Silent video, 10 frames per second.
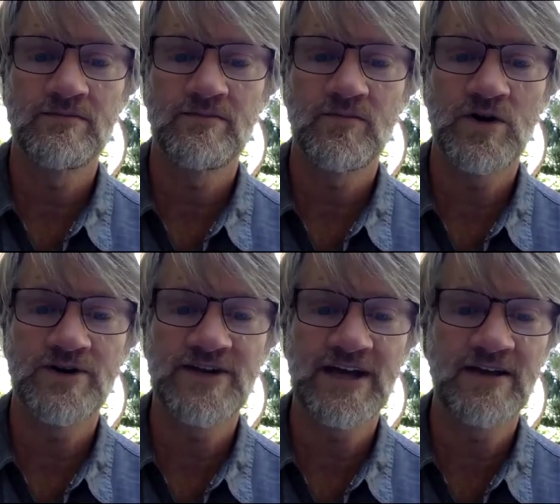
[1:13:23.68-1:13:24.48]
We are
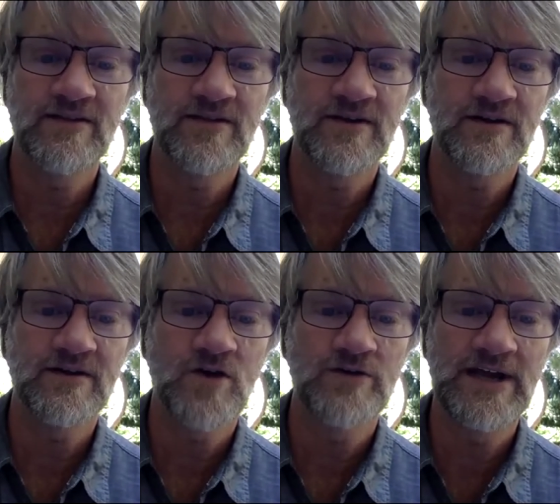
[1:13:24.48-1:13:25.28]
taking the
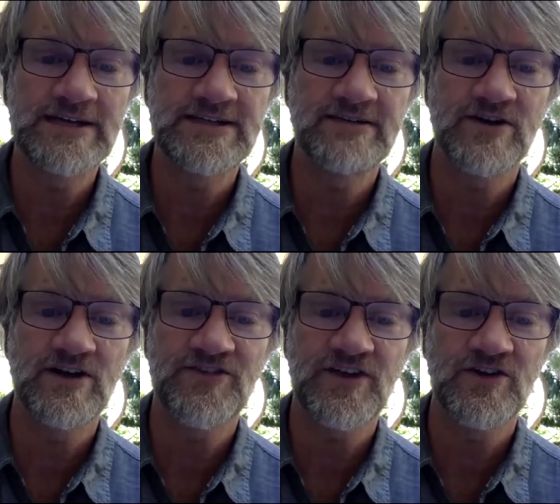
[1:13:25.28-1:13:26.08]
COVID-19
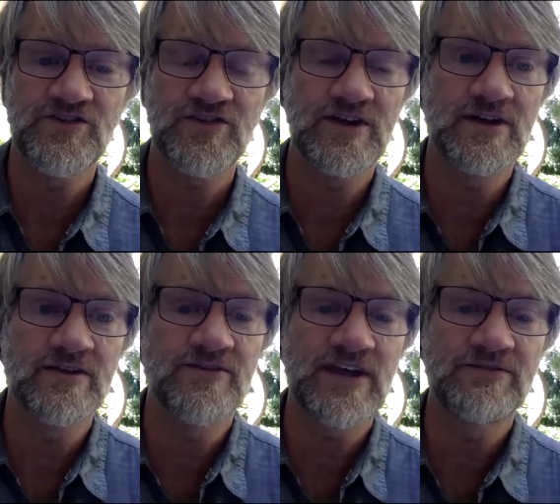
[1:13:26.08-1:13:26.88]
very seriously,
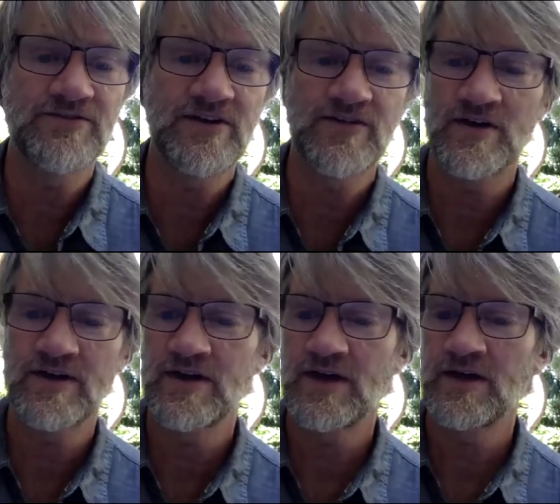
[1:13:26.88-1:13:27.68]
and safety
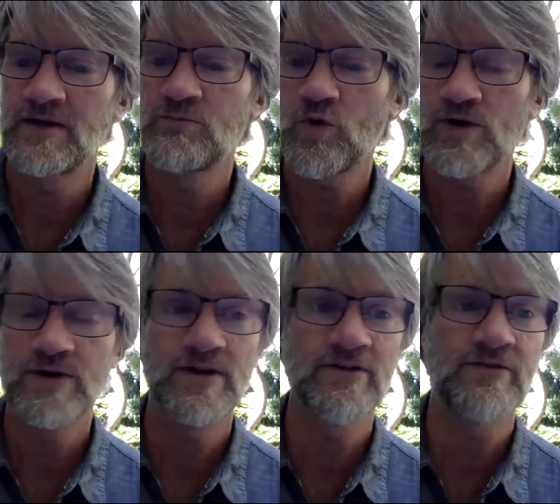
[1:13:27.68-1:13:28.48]

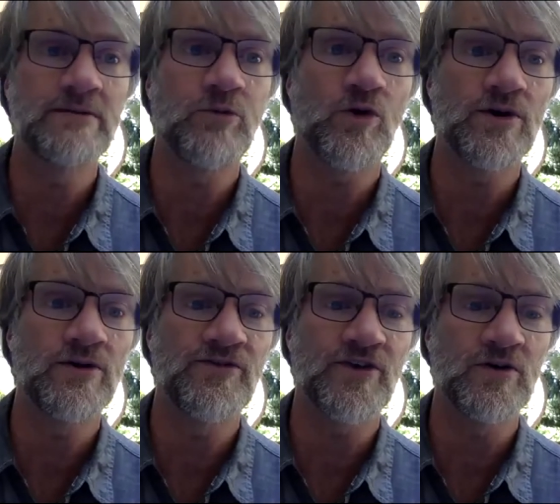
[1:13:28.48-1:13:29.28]
is very
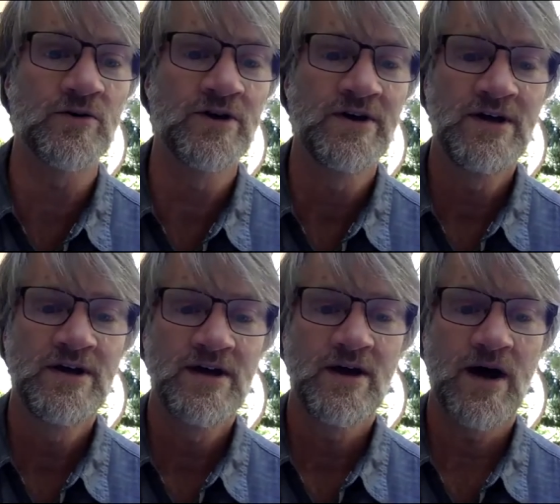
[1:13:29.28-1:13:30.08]
important. So,
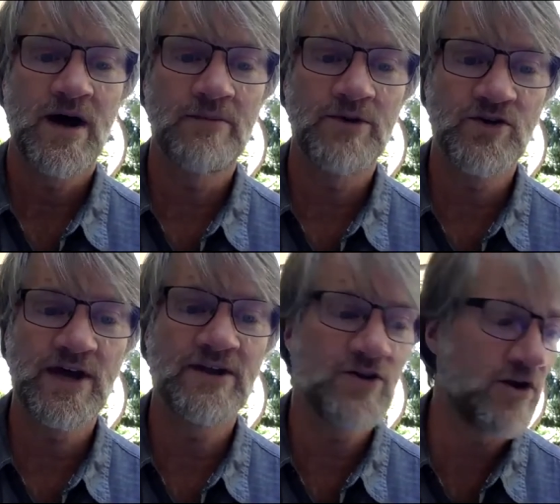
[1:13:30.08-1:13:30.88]
but you
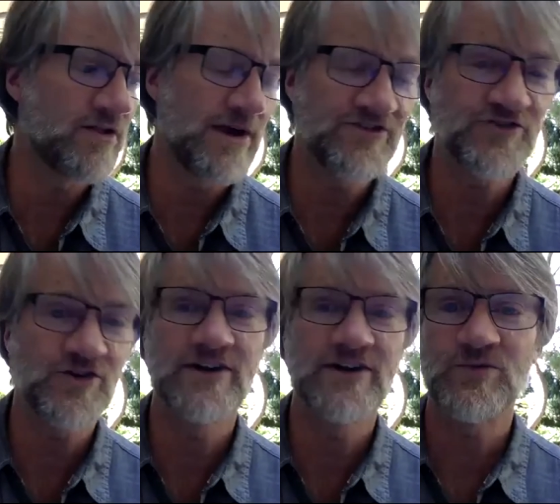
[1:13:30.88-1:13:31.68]
can go to the
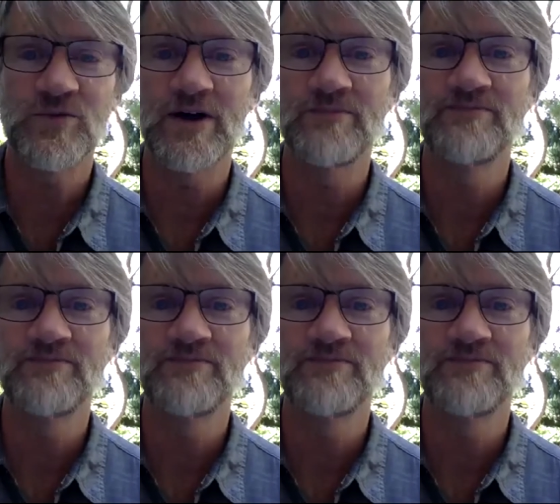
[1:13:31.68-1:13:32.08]
restaurant as well.